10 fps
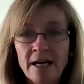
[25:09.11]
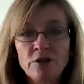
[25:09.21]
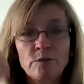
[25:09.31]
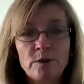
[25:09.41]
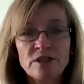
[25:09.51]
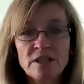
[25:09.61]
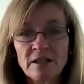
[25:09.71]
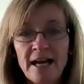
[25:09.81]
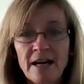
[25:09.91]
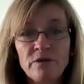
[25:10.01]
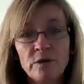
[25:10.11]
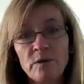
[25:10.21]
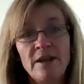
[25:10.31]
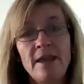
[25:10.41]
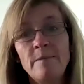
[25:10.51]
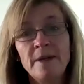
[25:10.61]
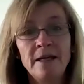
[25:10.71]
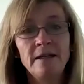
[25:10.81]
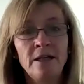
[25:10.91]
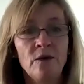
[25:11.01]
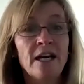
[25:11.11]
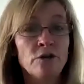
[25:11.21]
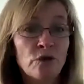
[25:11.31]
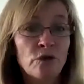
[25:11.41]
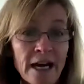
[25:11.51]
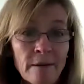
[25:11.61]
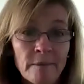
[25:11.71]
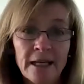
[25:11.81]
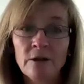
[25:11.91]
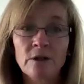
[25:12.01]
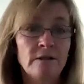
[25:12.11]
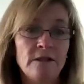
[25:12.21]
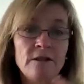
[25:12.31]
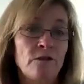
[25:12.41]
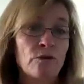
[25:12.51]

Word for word: in your personal life or whether that be you know in your family or the,